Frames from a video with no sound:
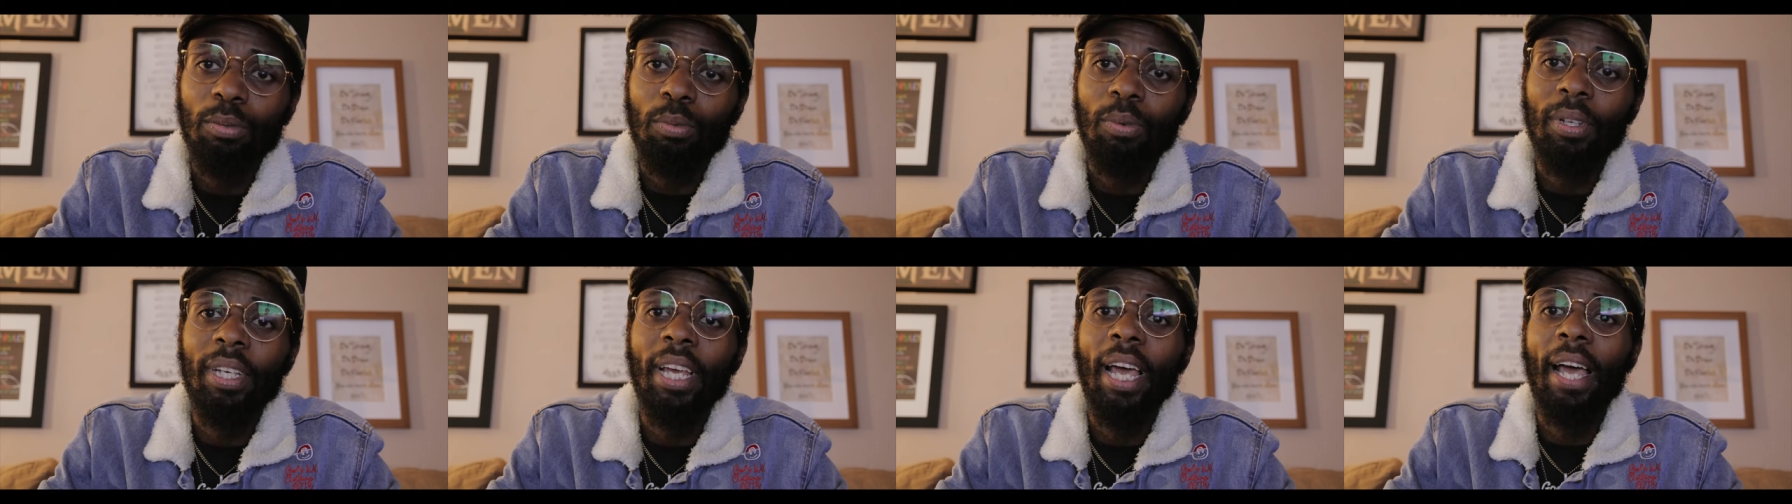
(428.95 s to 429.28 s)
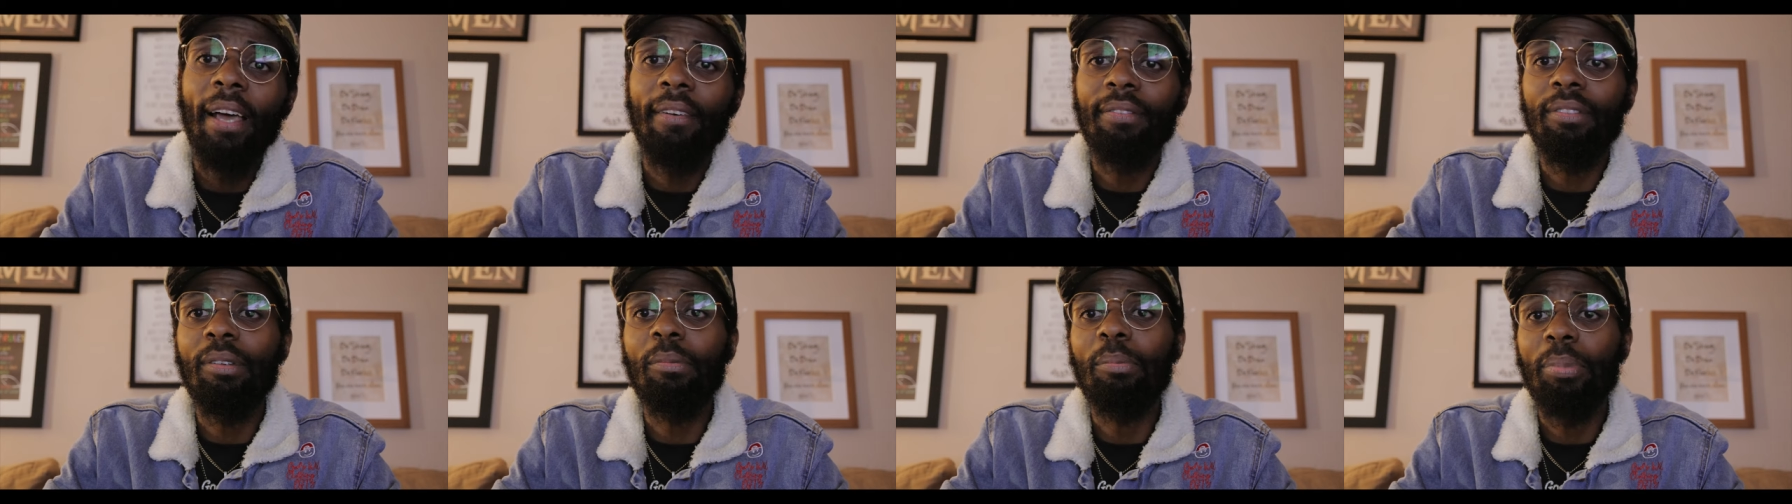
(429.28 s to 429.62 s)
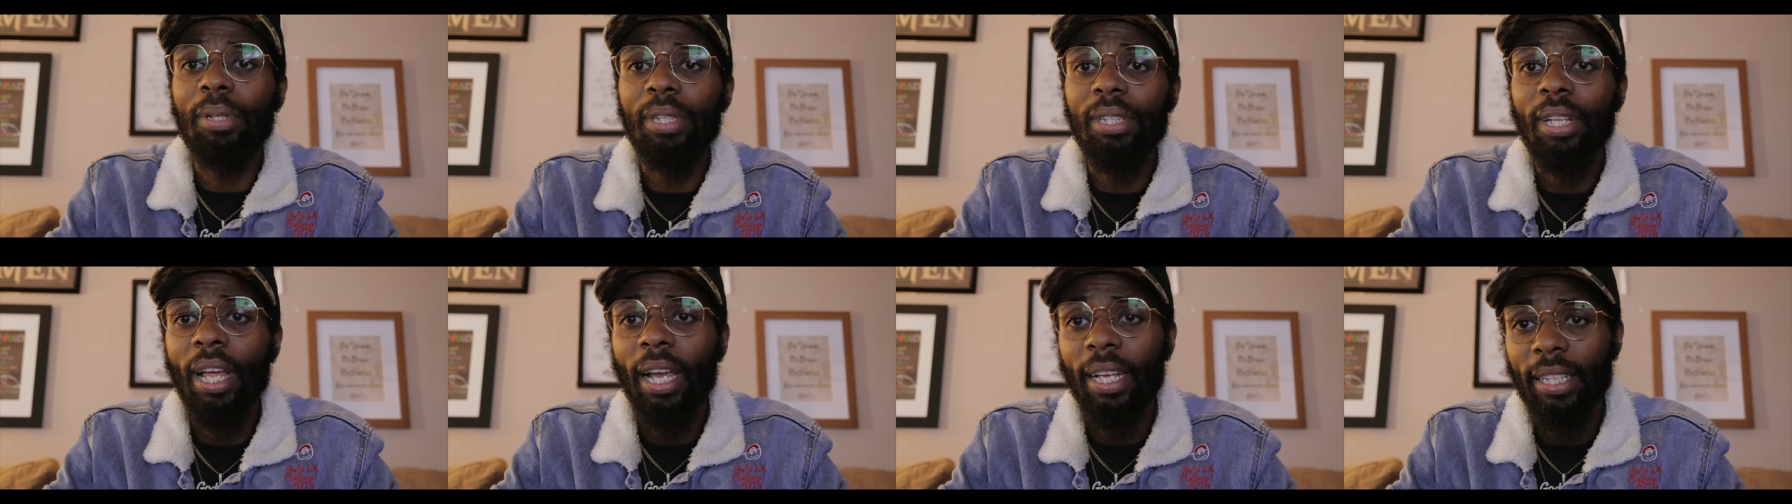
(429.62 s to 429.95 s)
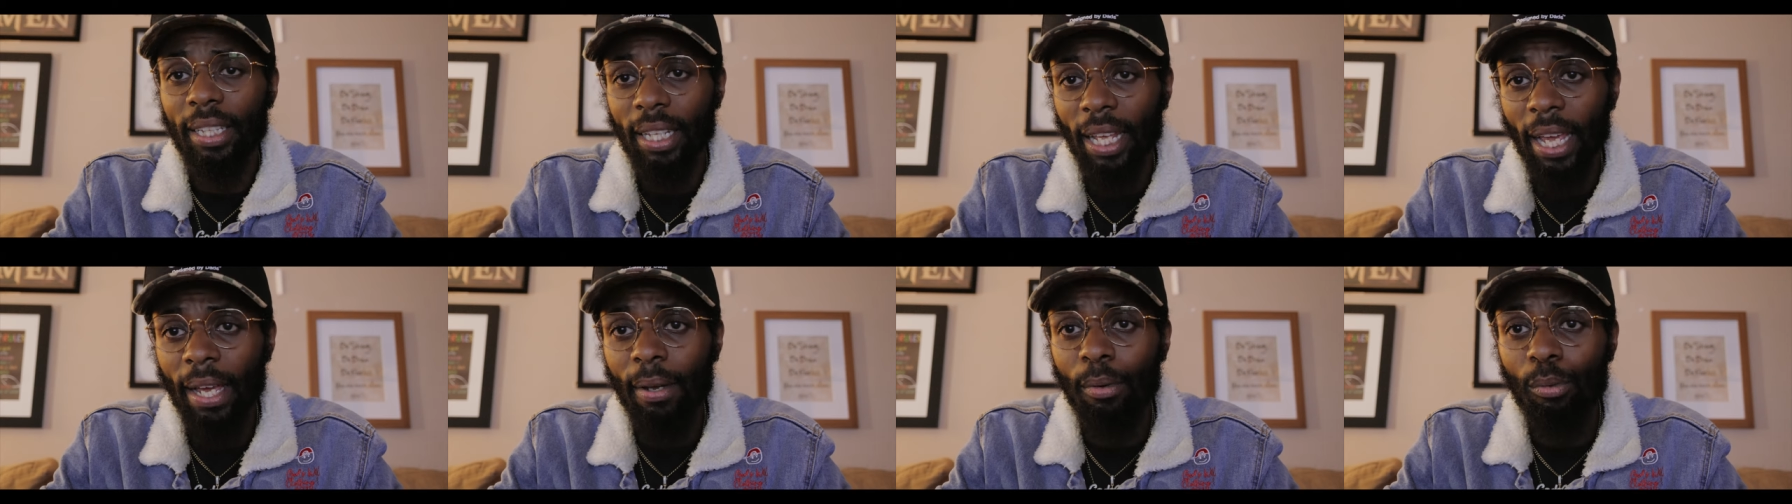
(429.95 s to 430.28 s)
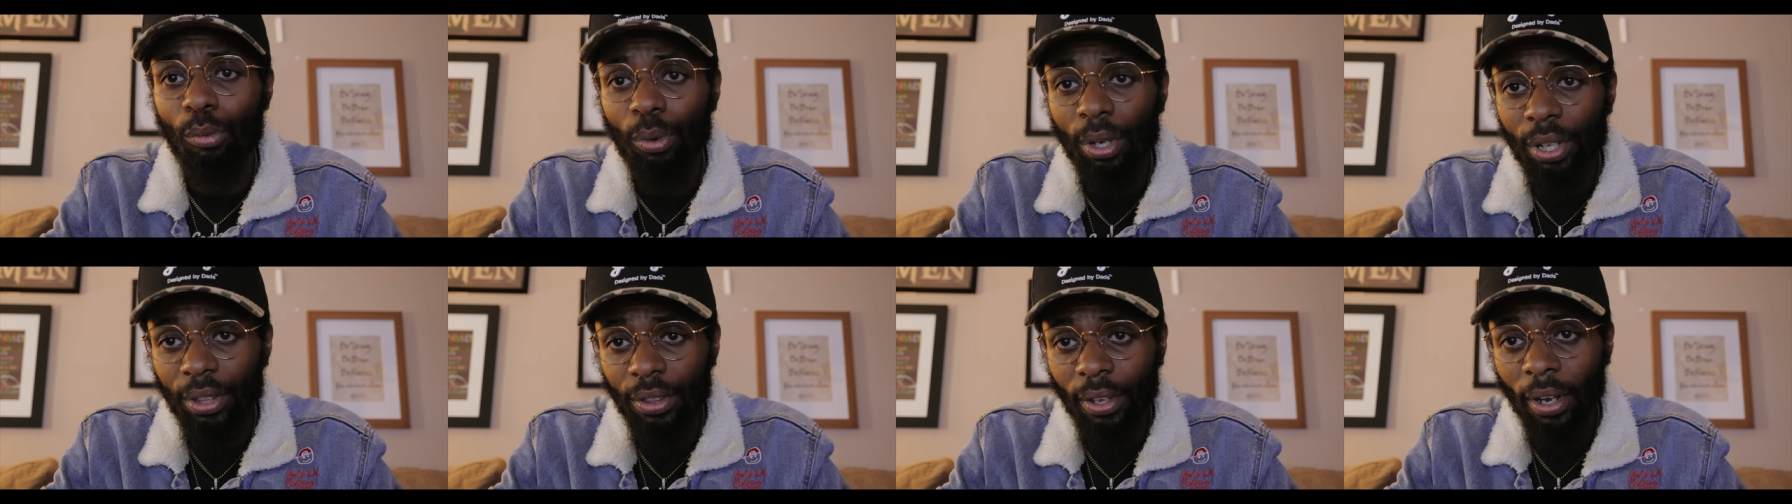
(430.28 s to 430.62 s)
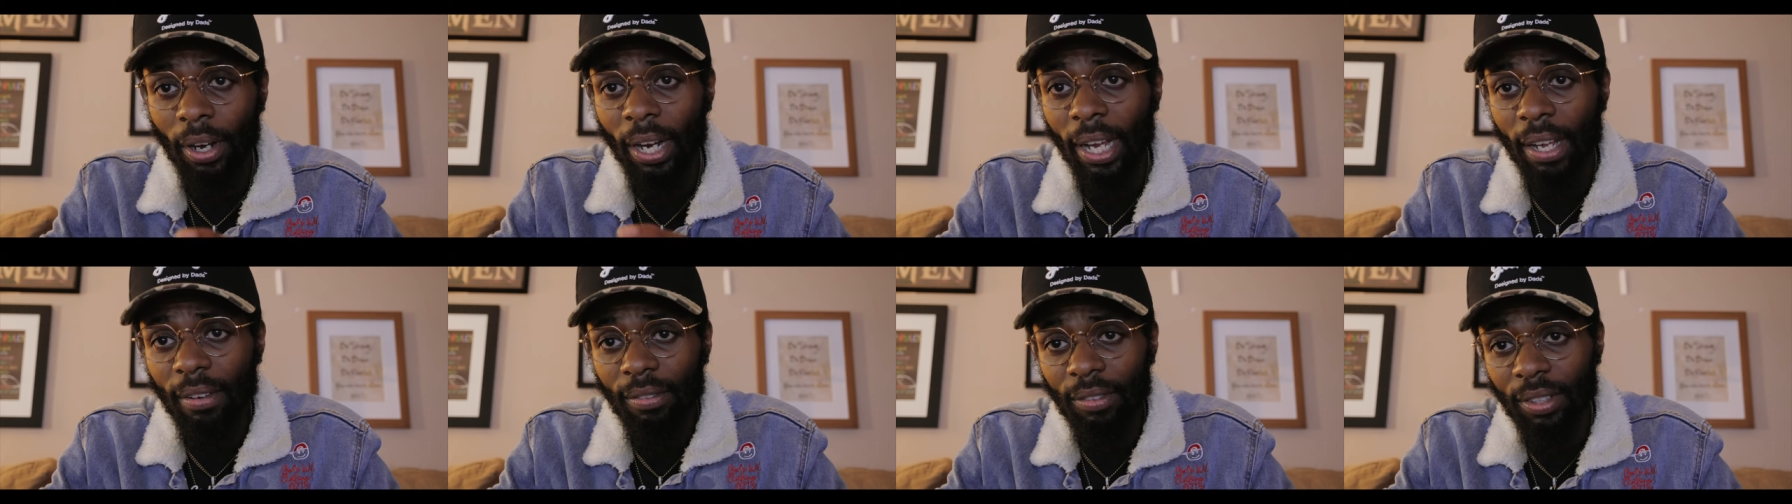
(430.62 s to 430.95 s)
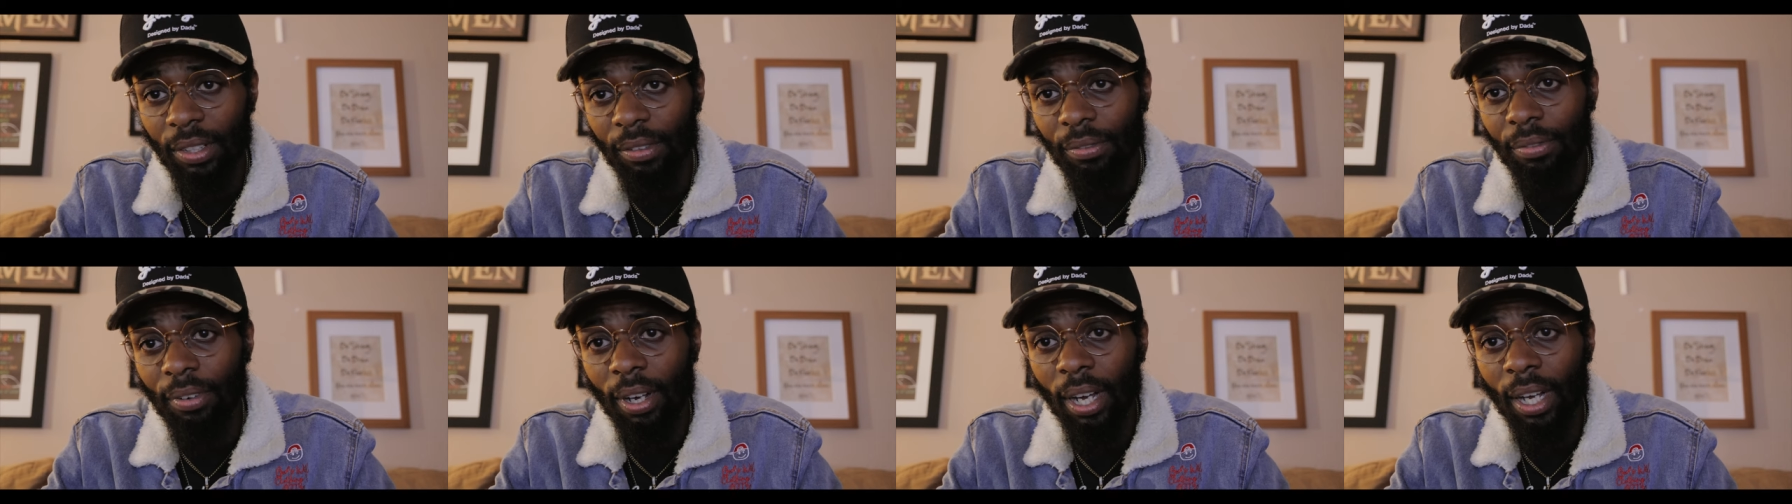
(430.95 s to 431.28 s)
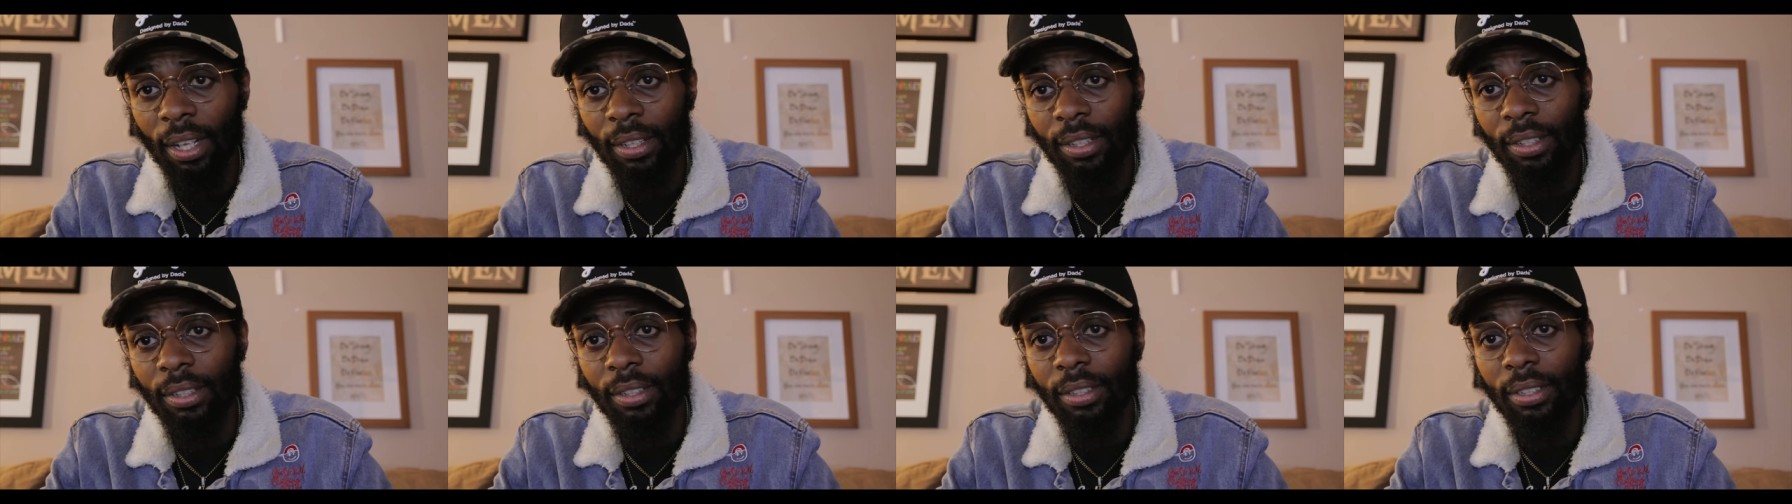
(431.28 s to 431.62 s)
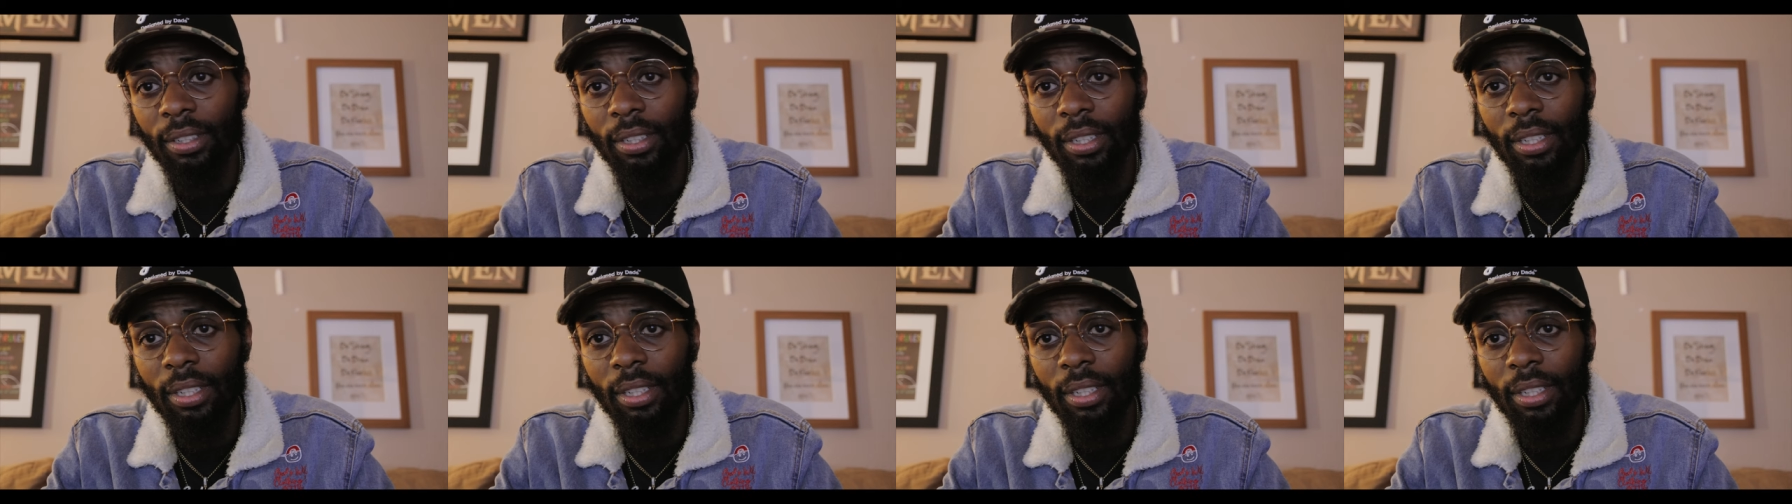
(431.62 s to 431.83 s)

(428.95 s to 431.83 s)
we have to be like that with our Heavenly Father.